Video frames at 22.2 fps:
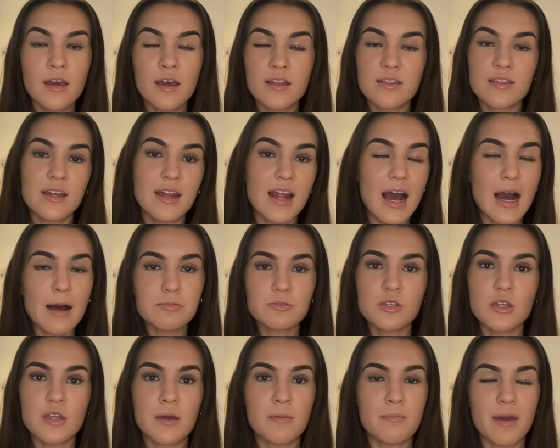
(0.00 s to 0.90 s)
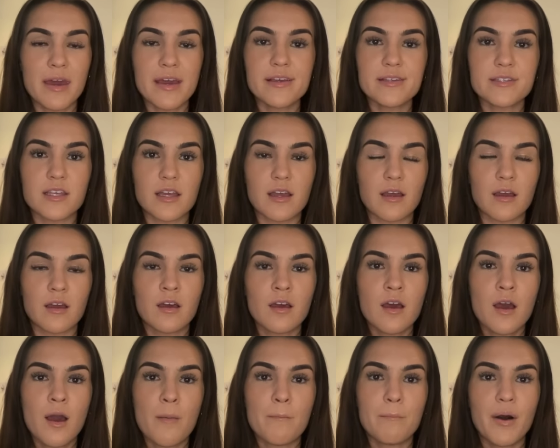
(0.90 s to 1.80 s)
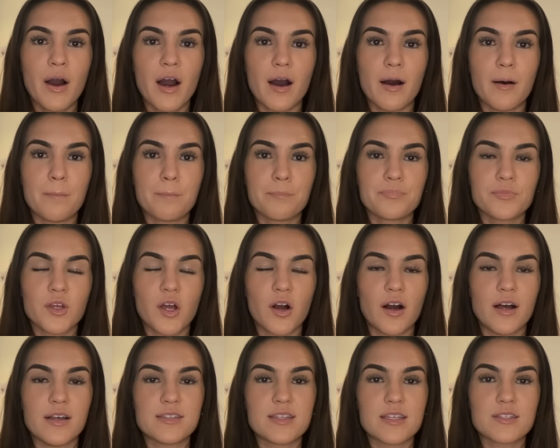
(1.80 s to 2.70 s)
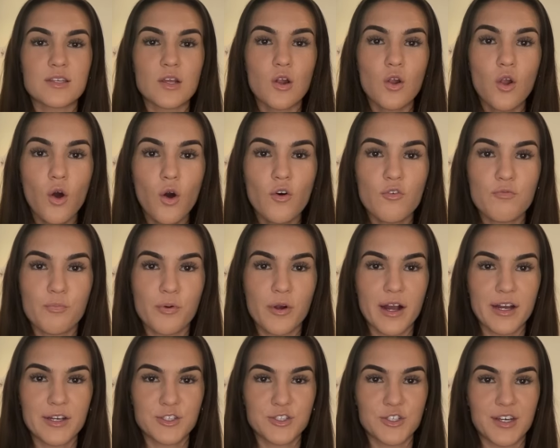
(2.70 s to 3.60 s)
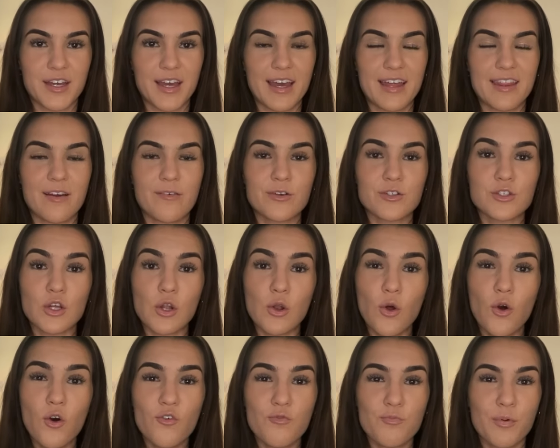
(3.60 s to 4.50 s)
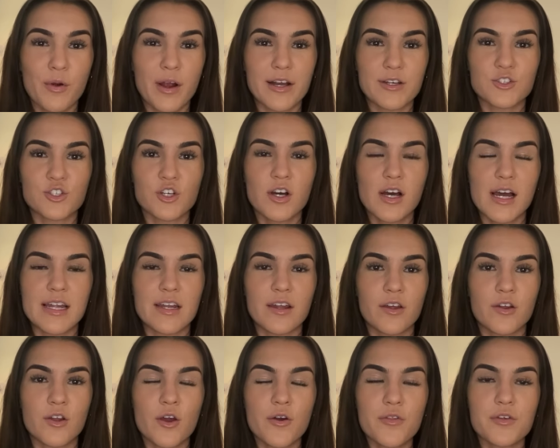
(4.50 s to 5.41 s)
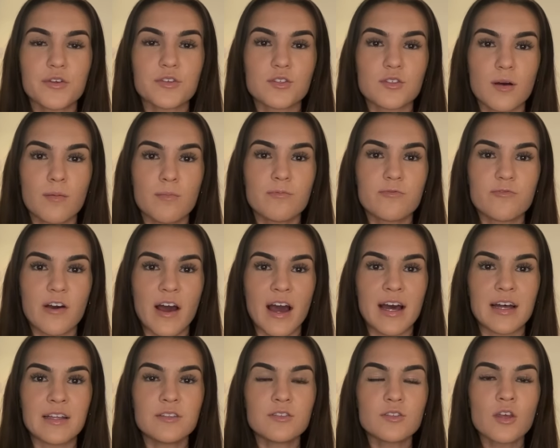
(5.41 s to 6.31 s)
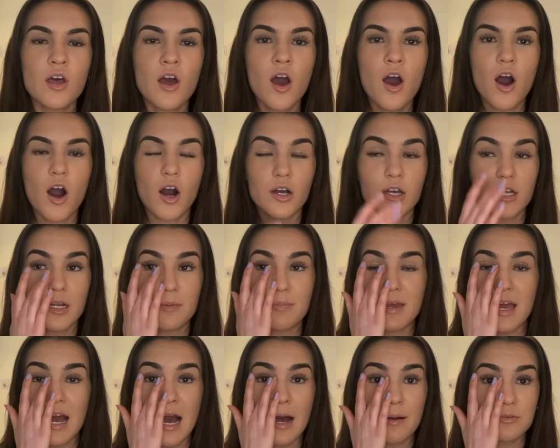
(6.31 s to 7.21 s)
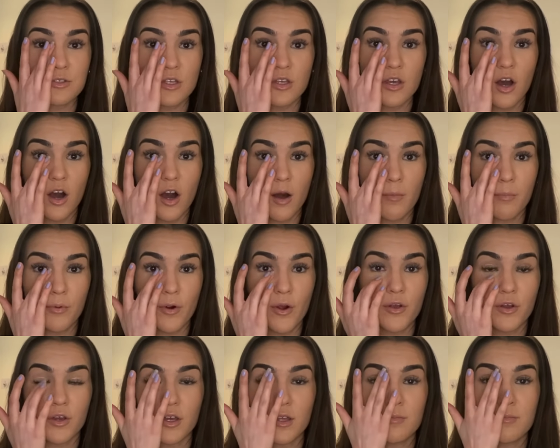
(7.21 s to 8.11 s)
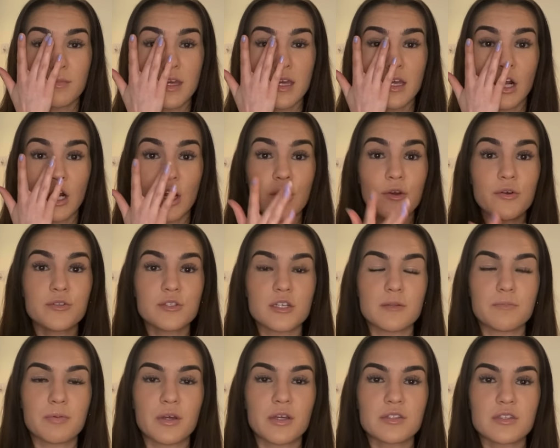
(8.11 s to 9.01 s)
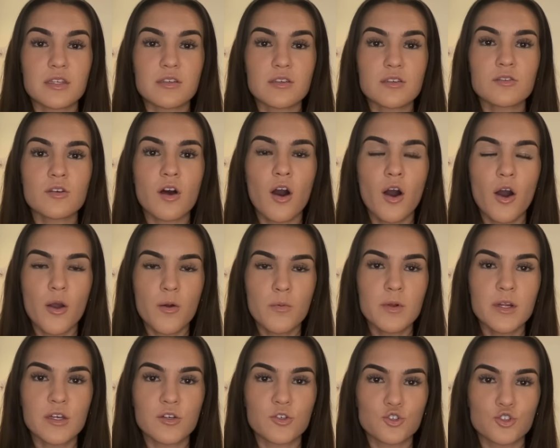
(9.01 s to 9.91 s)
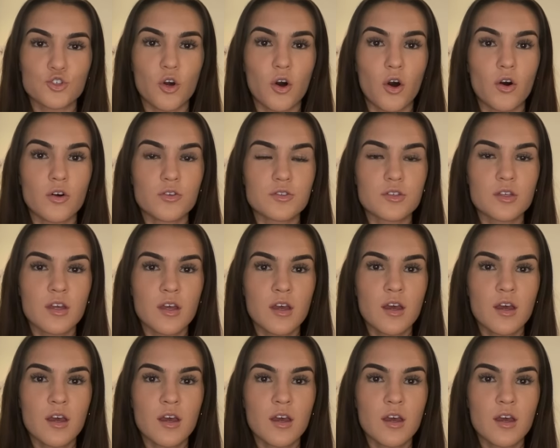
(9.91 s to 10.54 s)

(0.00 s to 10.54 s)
then absolutely amazing. But guys, there's a lot of pressure here. There is a lot of pressure, and I know that some fans are going to be absolutely heartbroken, me included, because this is our only shot.